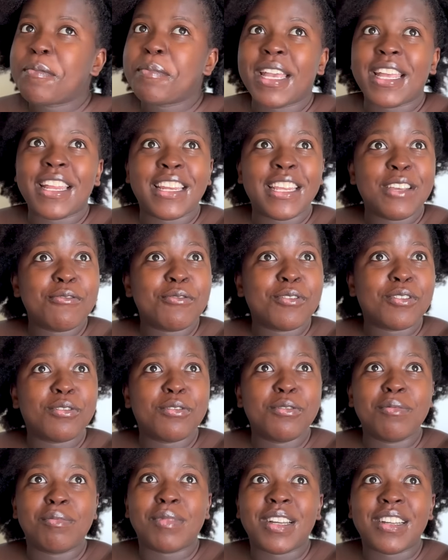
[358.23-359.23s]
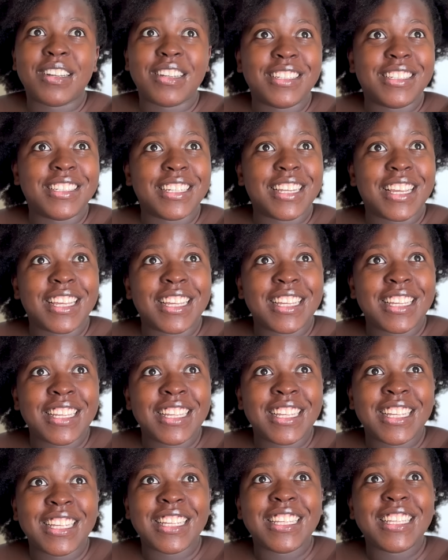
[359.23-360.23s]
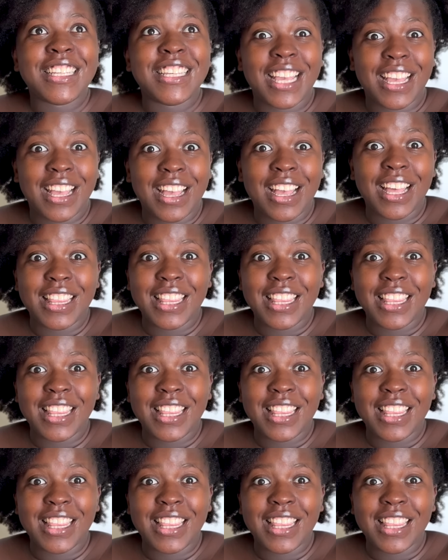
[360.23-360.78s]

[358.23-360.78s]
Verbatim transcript: man, it was too much, huh? Yeah,